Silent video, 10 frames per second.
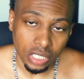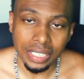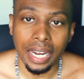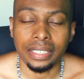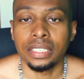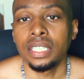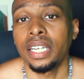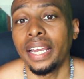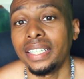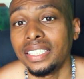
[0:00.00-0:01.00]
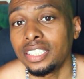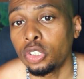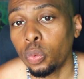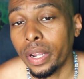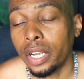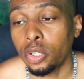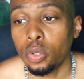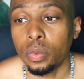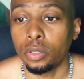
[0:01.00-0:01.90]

detox. And this is where you